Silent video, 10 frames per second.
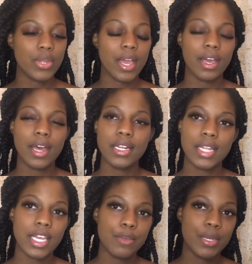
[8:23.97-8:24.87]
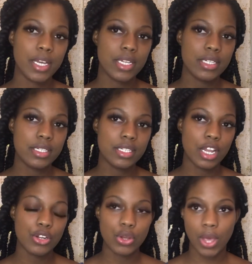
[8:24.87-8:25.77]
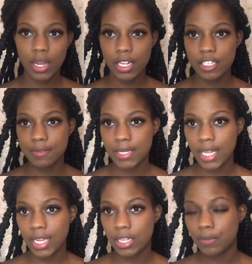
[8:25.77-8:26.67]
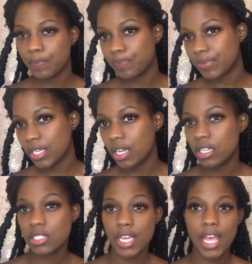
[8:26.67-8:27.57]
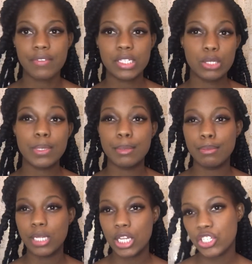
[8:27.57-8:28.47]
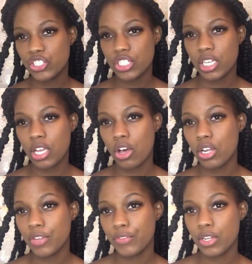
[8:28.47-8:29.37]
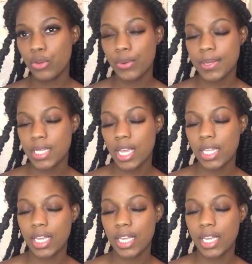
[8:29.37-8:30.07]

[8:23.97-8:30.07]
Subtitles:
yeah, I kind of like it because I don't know, it kind of gives me like, it kind of looks like I have a little bit of blush on, if you know what I'm saying.